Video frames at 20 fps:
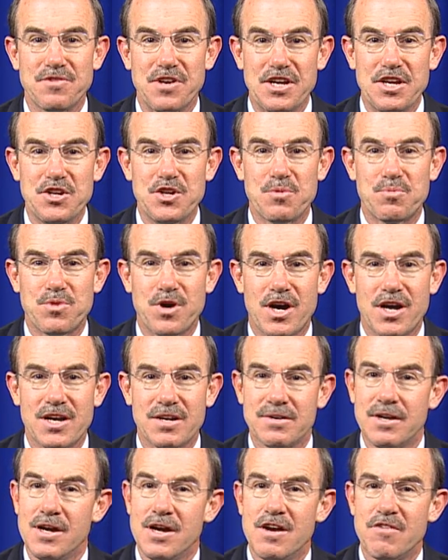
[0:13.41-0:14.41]
getting your
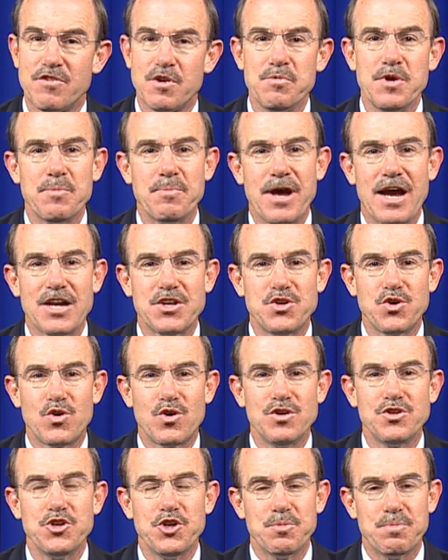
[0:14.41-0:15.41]
product from your back
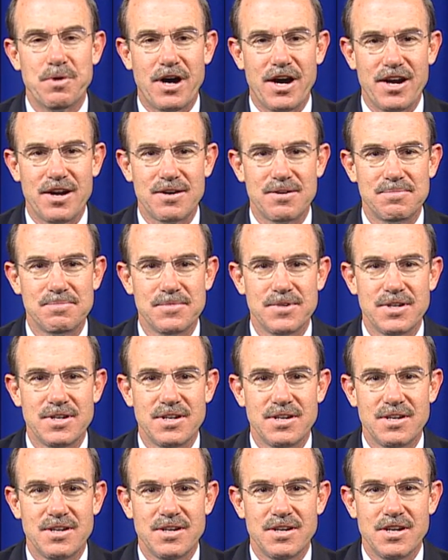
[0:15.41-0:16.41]
door to your buyer.
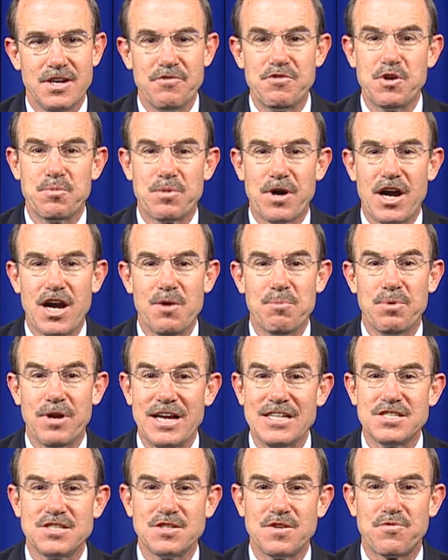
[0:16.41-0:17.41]
If your buyer
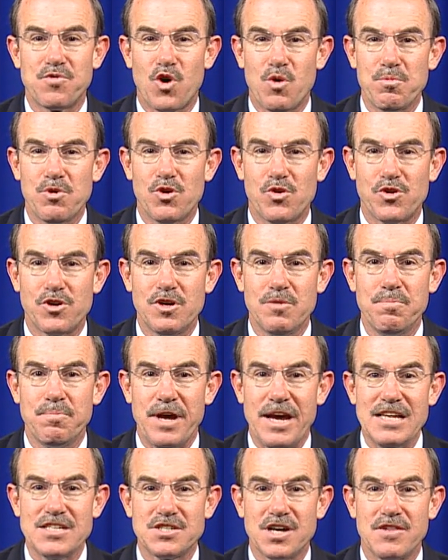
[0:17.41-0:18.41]
places a formal order
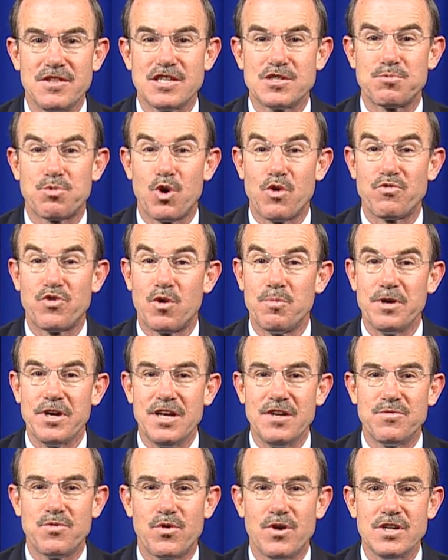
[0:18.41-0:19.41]
based on this pro forma
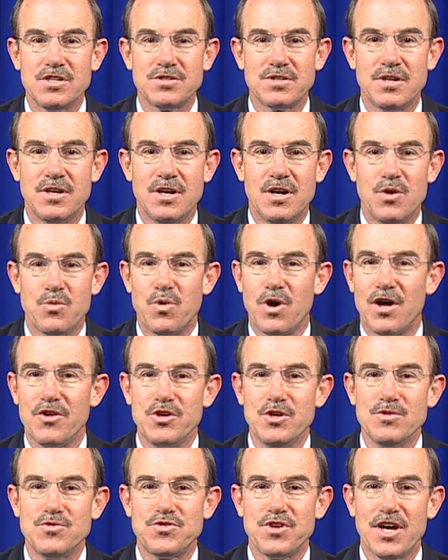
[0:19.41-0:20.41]
invoice, while
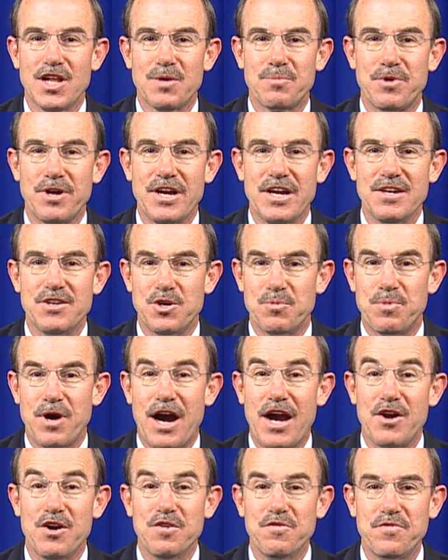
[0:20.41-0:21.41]
you celebrate, your
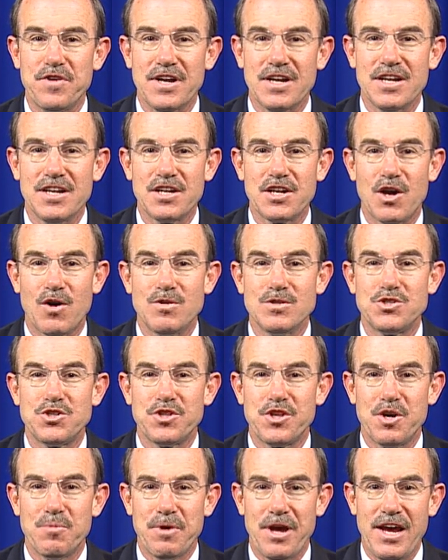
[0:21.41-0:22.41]
buyer in Finland goes to
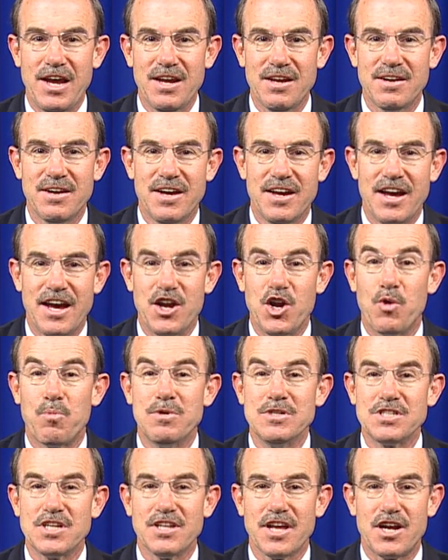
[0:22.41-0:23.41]
their bank and
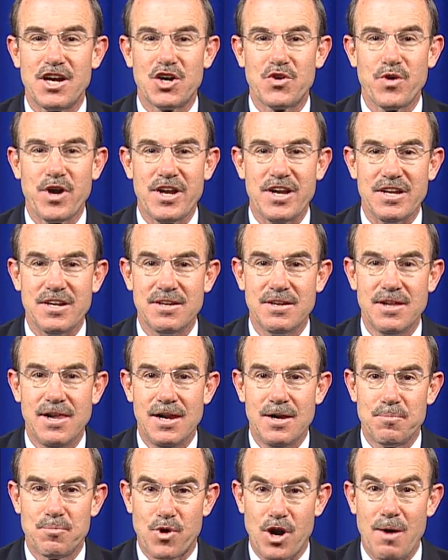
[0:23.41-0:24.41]
opens a letter of credit,
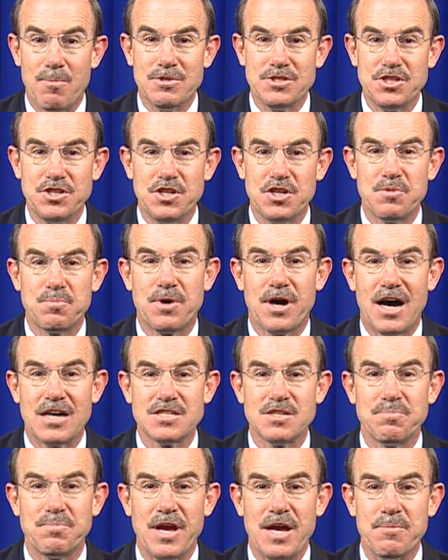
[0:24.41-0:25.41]
promising to
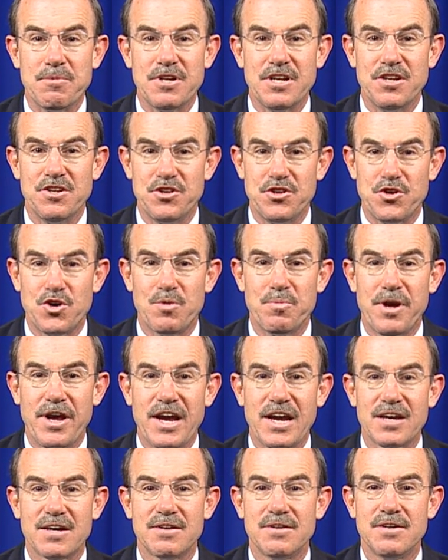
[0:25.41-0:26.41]
deposit payment into your
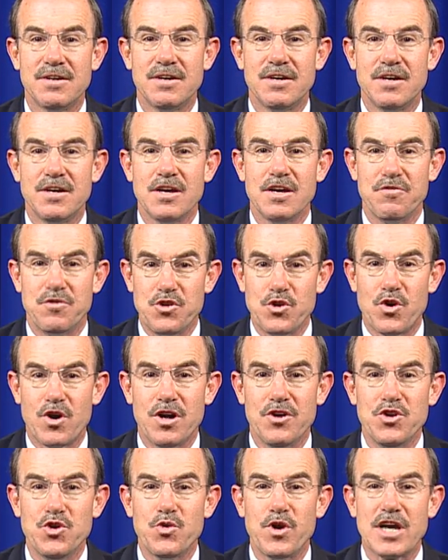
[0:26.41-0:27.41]
bank. If you are
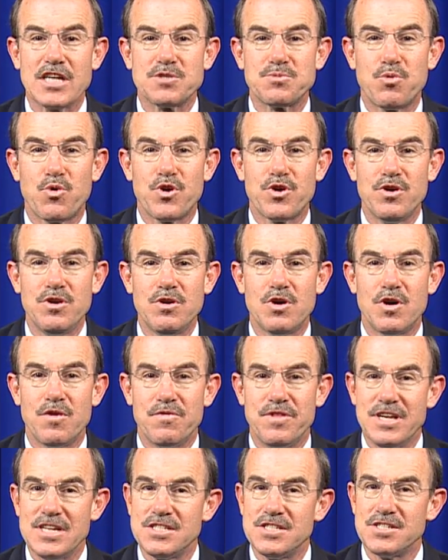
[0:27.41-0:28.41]
a new exporter or
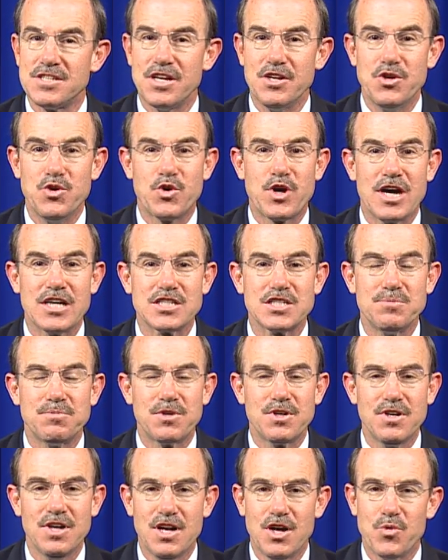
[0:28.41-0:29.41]
if this is a new
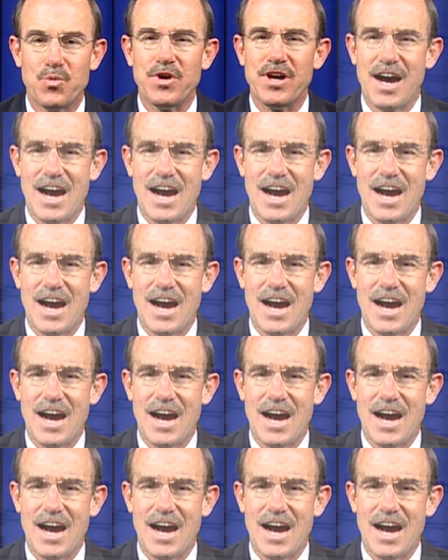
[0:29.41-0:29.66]
customer, we